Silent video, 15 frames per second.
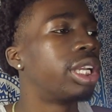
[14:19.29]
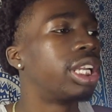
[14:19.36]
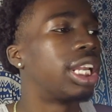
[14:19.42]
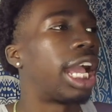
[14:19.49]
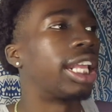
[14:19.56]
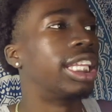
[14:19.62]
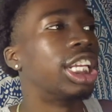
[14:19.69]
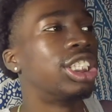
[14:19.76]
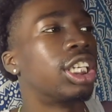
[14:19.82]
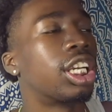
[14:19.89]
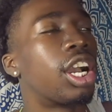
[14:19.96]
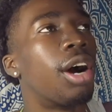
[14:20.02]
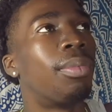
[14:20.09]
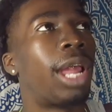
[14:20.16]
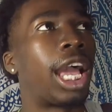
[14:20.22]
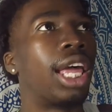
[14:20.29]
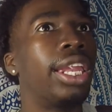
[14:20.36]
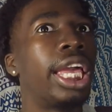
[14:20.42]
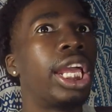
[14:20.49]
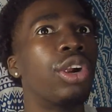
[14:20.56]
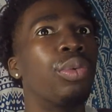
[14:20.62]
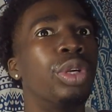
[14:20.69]
And like, that should come like
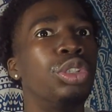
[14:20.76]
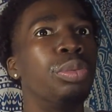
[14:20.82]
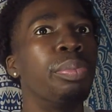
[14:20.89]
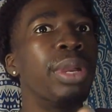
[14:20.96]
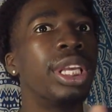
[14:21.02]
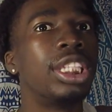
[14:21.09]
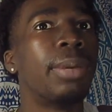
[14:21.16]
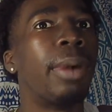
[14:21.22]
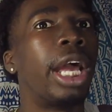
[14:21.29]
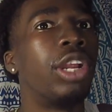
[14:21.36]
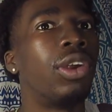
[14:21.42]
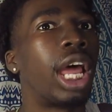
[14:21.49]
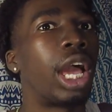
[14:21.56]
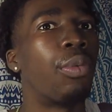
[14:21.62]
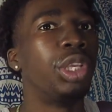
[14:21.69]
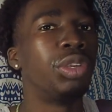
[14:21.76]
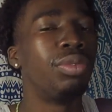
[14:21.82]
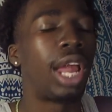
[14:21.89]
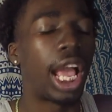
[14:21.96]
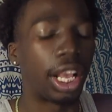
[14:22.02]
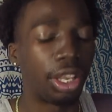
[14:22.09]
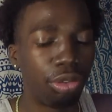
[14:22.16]
later when you meet somebody, or like when you,
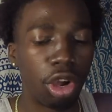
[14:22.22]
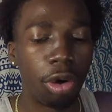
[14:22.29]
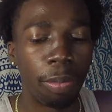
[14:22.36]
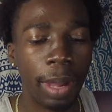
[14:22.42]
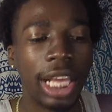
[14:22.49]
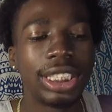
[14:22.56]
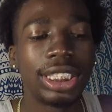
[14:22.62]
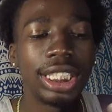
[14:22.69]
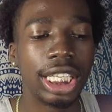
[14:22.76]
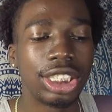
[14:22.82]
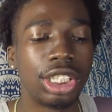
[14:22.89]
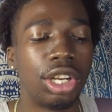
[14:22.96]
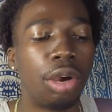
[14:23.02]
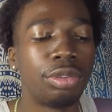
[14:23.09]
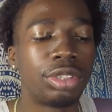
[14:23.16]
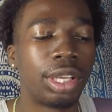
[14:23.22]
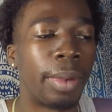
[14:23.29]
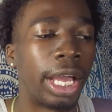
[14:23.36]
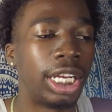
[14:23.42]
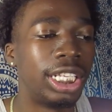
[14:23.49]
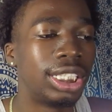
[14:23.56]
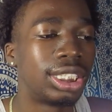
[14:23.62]
like, you know, basically get to know
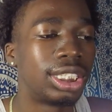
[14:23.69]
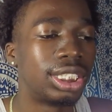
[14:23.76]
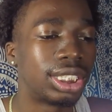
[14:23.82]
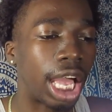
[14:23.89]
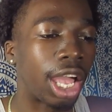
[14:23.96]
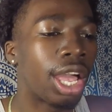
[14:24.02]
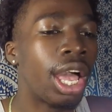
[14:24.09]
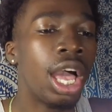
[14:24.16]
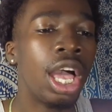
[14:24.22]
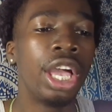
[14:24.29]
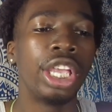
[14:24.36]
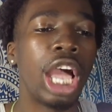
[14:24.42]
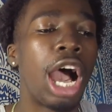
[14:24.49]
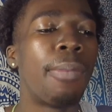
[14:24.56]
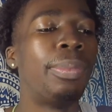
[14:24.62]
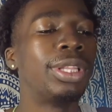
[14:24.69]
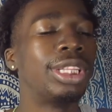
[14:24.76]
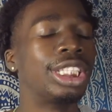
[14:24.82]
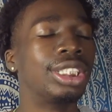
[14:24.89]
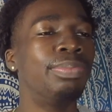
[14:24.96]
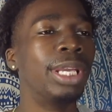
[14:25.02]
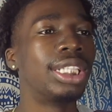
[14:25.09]
somebody. It's just like, y'all put
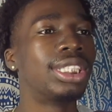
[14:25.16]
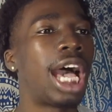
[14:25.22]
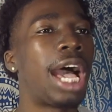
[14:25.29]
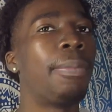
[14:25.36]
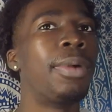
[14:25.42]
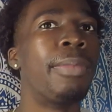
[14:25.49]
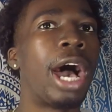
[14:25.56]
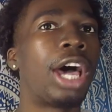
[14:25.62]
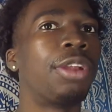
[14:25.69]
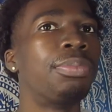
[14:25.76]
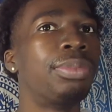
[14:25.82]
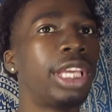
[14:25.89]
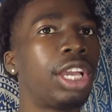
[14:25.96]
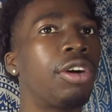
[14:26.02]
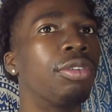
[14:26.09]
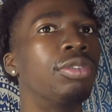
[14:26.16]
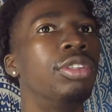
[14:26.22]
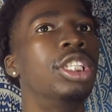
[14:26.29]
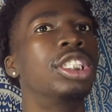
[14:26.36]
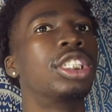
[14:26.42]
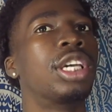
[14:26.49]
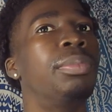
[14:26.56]
this big top and bottom thing on
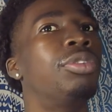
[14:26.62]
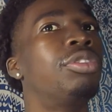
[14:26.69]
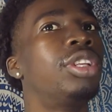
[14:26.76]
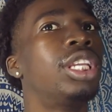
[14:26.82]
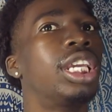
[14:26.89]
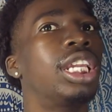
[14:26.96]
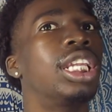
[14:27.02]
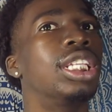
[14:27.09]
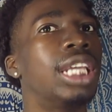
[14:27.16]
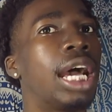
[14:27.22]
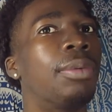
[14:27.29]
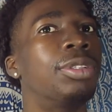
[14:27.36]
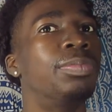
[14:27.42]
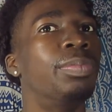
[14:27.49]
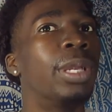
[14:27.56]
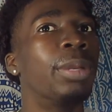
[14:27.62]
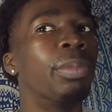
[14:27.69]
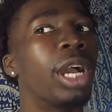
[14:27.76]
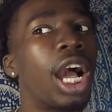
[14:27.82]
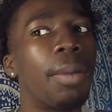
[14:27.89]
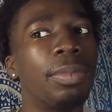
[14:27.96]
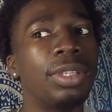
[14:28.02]
this community, and then now it's
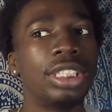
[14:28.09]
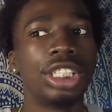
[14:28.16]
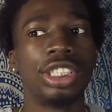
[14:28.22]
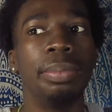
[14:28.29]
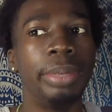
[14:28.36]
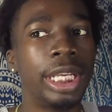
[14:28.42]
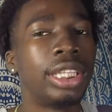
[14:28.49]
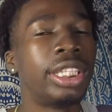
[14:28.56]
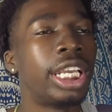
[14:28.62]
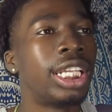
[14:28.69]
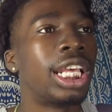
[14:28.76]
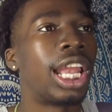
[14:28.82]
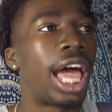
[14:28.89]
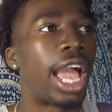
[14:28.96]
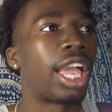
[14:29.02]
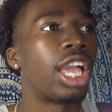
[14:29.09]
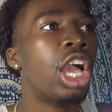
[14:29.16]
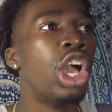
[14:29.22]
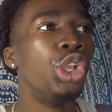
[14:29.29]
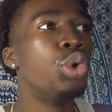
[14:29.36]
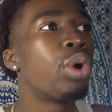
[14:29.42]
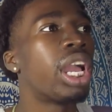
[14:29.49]
becoming such a big thing that like
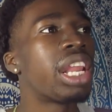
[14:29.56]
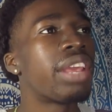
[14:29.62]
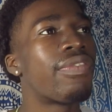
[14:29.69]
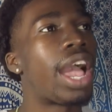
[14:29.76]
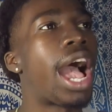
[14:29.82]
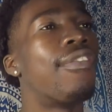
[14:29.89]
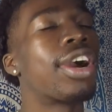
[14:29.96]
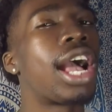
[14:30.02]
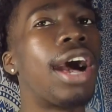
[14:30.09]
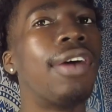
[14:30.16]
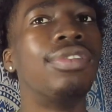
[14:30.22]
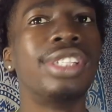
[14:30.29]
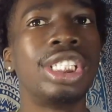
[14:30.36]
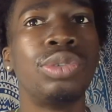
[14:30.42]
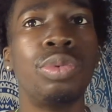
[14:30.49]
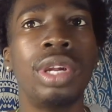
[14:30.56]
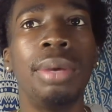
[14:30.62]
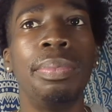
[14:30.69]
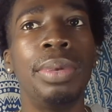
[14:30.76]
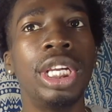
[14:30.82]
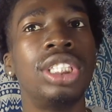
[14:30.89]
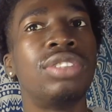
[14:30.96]
you can't even have a conversation with a
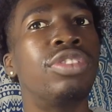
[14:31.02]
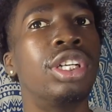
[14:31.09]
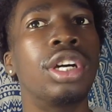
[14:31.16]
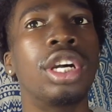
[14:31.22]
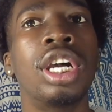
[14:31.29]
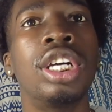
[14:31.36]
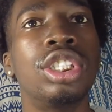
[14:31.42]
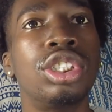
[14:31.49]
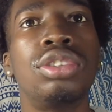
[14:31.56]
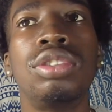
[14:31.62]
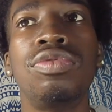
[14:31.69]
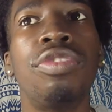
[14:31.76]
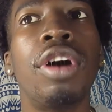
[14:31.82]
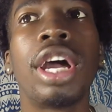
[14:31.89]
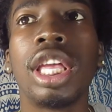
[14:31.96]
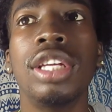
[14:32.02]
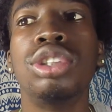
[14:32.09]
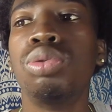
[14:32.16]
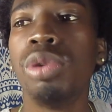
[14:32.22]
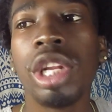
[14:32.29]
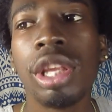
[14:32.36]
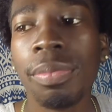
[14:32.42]
bitch for a good fucking
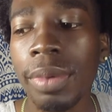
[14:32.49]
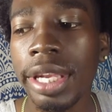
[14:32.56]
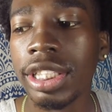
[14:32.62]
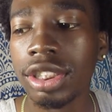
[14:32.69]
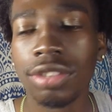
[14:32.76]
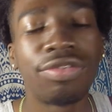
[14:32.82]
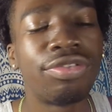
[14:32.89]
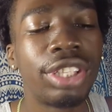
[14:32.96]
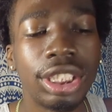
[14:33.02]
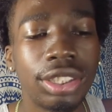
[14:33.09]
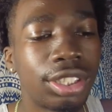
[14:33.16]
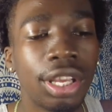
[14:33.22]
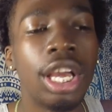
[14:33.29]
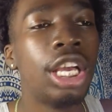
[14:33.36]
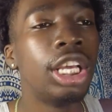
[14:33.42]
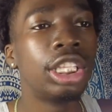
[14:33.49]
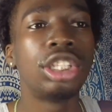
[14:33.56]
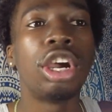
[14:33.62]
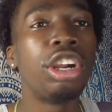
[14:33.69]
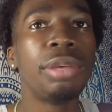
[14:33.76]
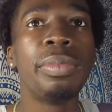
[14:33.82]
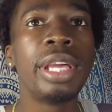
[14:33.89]
20 minutes, 30
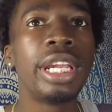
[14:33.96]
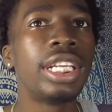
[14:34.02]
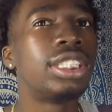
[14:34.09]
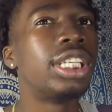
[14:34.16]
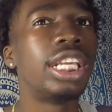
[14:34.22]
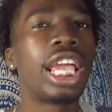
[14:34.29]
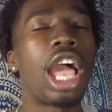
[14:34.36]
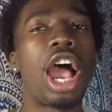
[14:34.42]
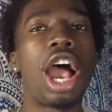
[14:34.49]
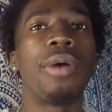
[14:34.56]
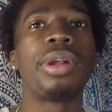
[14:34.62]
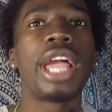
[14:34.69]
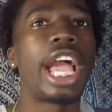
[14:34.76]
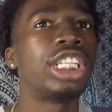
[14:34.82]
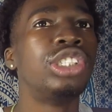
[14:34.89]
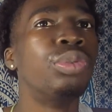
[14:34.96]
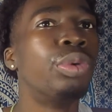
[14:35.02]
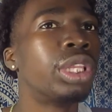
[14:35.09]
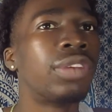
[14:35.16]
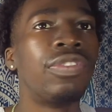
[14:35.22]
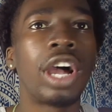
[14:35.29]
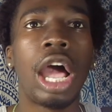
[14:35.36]
minutes, and they already ask you what
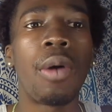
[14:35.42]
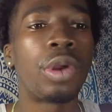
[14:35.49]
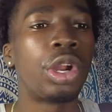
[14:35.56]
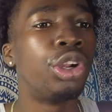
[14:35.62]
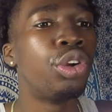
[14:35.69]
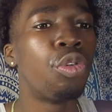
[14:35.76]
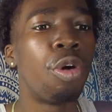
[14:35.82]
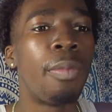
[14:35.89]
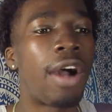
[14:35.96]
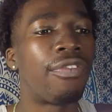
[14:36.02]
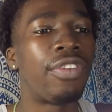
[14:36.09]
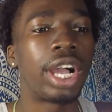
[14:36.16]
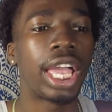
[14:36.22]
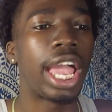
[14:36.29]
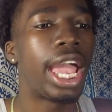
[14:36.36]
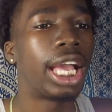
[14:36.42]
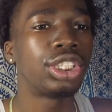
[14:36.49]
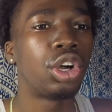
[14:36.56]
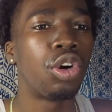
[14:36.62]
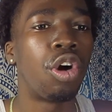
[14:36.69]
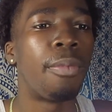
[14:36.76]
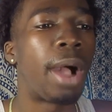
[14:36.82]
the fuck I want to do with my fucking
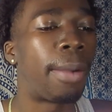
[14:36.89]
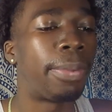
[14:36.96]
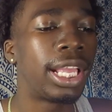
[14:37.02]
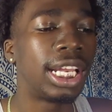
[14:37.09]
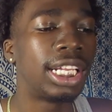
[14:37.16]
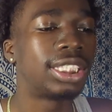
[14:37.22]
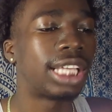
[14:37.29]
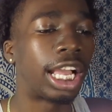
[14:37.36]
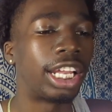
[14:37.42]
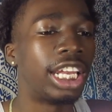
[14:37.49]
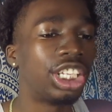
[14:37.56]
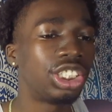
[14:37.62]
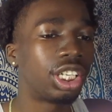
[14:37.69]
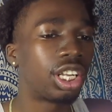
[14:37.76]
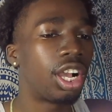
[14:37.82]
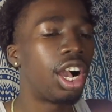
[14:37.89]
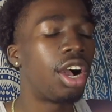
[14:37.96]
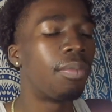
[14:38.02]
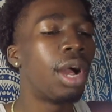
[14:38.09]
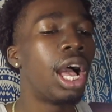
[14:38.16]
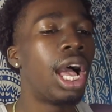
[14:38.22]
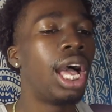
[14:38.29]
asshole or my penis. Like, that should
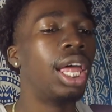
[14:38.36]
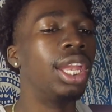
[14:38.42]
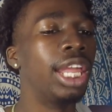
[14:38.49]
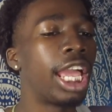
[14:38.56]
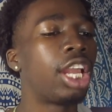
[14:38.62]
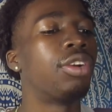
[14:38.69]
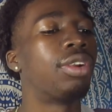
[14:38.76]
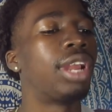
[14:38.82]
come later.